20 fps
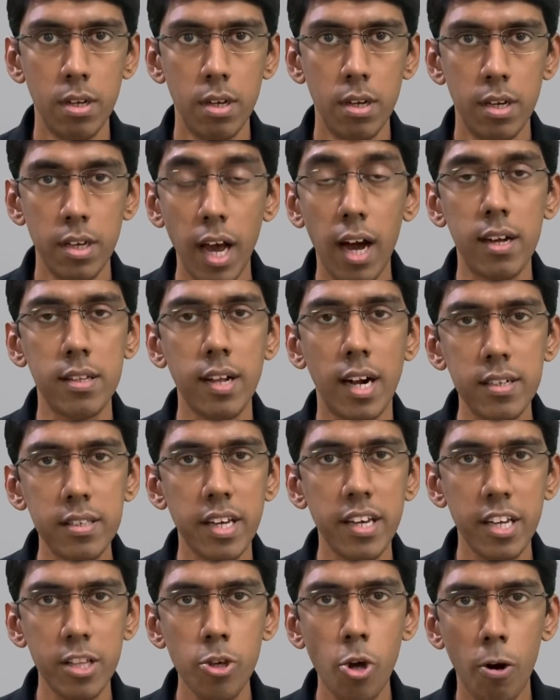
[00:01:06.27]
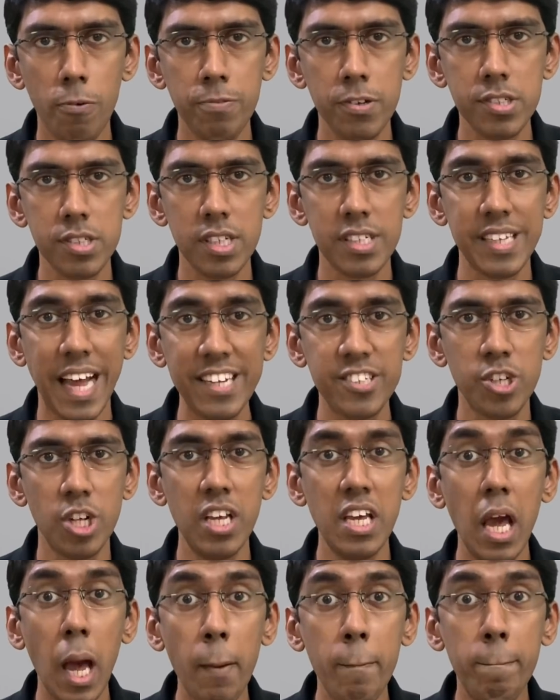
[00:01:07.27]
Yeah, that thing in the office is
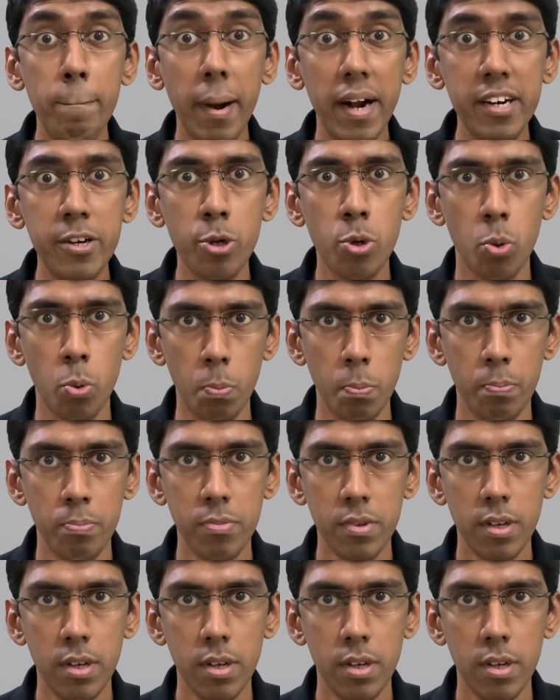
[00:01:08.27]
actually a bedroom.